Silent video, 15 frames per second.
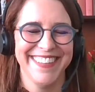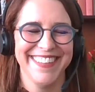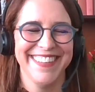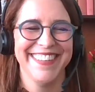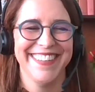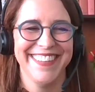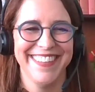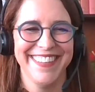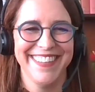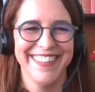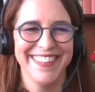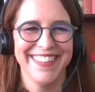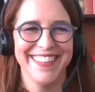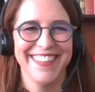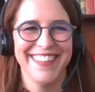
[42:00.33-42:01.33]
Okay,
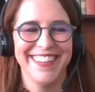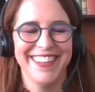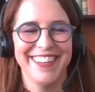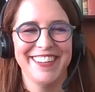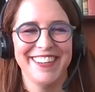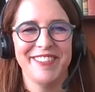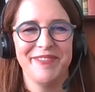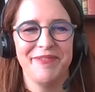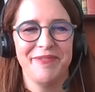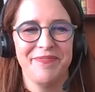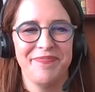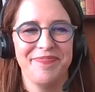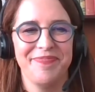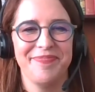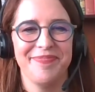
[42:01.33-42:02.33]
and then the final
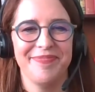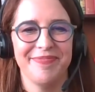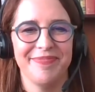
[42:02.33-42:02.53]
one,